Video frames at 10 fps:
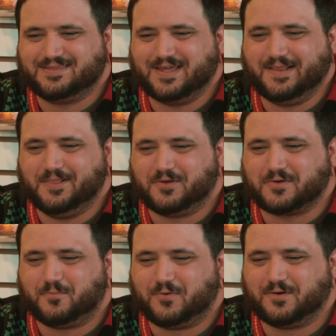they
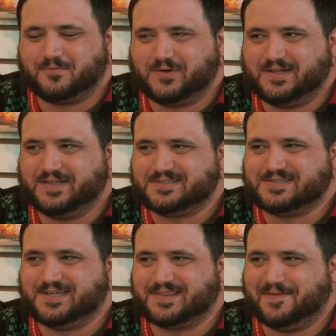look more
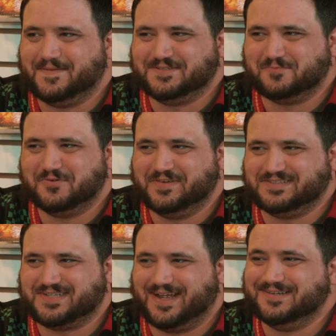realistic than these
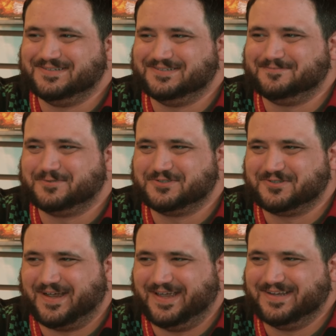movies tend to
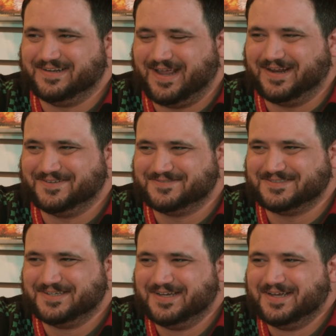portray
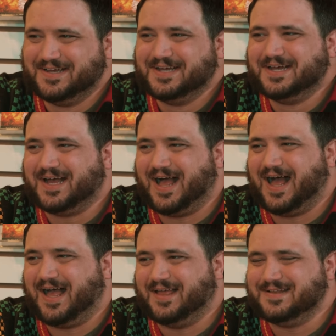natives.
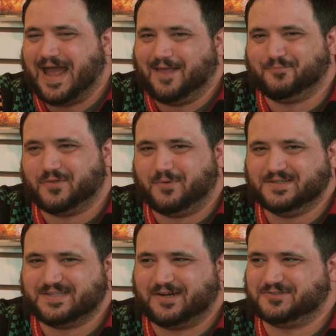Uh, not the
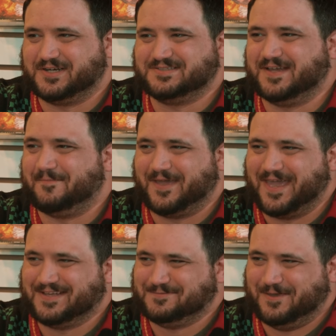ones that are dressed up. I
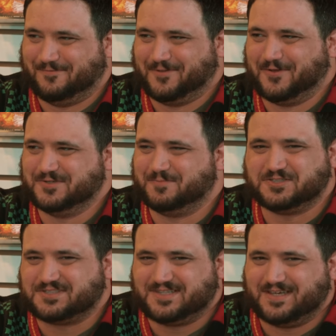can't speak for those,
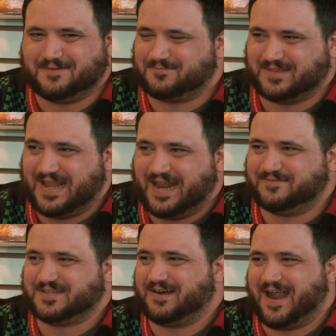but just the
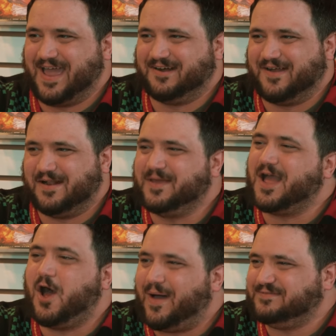natives that are hanging around. I'm
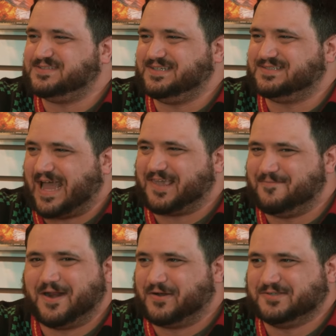like, oh, I've seen
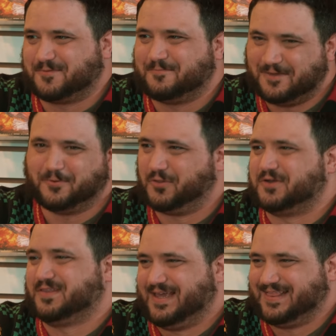documentaries where people
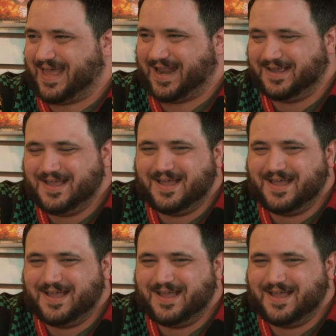look like that.